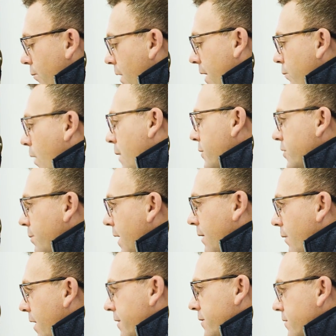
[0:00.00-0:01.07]
Why why would you buy?
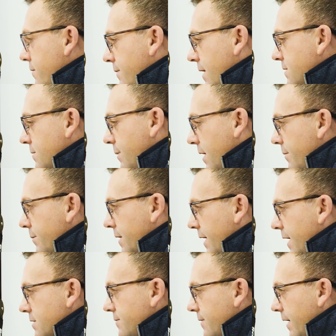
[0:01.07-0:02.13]
Why would you invest and buy a big
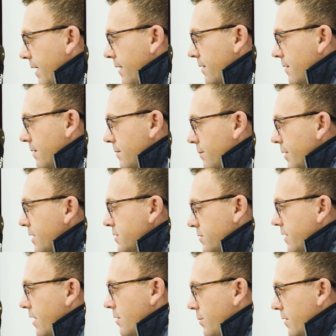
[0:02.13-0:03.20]
ass fan? because you
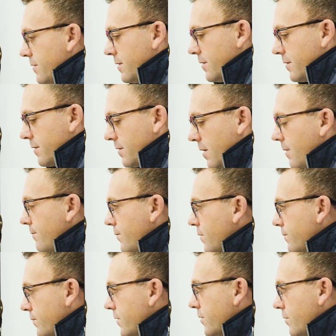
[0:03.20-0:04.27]
care about the
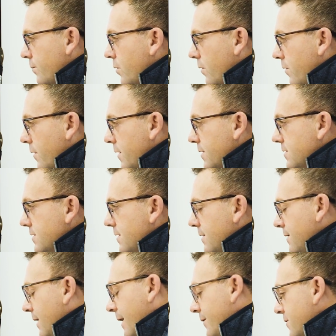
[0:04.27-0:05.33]
comfort for your employees.
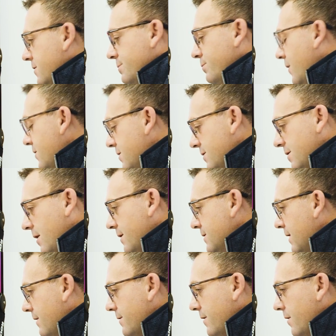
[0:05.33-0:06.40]
Mm-hmm. And there's a bunch of
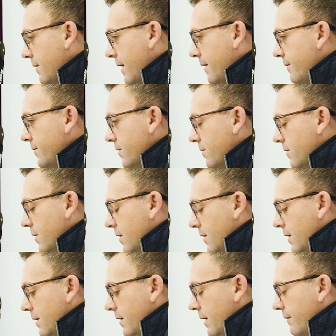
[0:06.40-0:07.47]
studies out there that if your
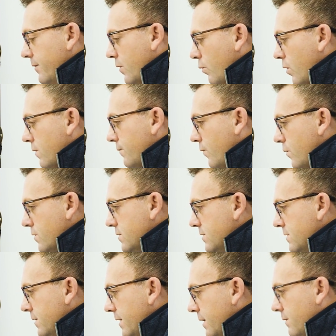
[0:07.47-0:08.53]
if your
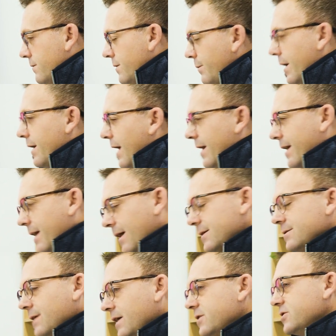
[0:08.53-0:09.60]
workforce, you know, depending, I,
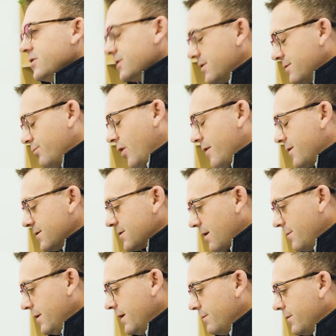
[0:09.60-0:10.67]
I, I, should have brought this
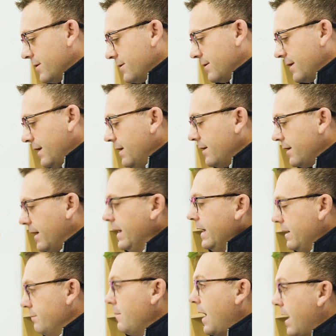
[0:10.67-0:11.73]
coming in, but
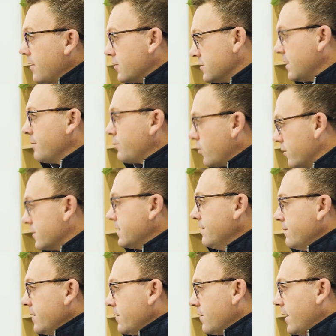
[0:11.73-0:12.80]
heat matters on
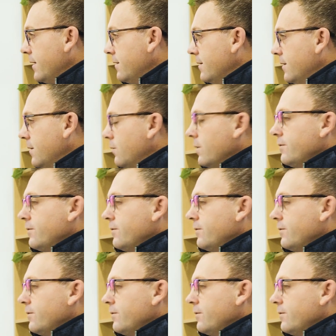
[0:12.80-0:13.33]
productivity, right? Mm.